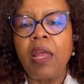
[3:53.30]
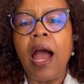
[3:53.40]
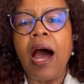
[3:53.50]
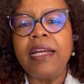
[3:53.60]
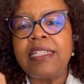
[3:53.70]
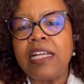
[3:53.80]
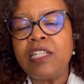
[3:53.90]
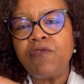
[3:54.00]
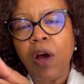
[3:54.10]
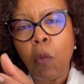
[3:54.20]

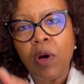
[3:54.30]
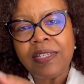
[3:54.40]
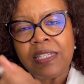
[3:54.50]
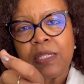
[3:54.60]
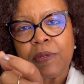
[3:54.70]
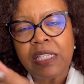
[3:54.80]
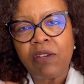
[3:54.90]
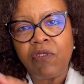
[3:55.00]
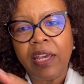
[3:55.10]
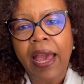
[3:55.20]
identify one
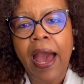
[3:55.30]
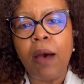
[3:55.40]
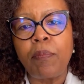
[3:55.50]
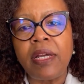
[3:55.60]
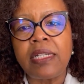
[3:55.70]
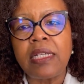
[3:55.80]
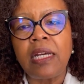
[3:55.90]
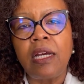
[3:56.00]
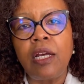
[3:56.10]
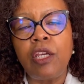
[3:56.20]
specific habit
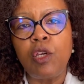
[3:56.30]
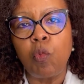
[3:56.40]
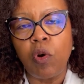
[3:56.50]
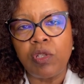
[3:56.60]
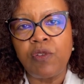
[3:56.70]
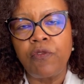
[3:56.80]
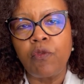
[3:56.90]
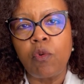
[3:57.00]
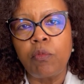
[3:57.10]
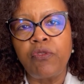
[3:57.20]
you want to
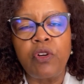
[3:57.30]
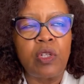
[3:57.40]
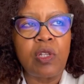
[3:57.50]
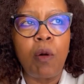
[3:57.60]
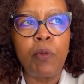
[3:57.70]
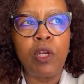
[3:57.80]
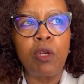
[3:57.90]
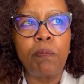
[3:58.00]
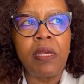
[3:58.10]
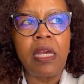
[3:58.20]
form. For example, it
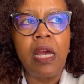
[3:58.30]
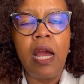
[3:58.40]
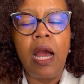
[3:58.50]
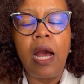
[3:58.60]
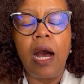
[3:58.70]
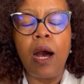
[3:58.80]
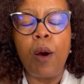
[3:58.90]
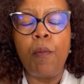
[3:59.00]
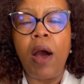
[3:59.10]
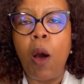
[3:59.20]
could be,
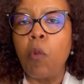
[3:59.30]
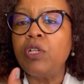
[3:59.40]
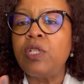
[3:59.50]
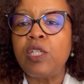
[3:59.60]
I want to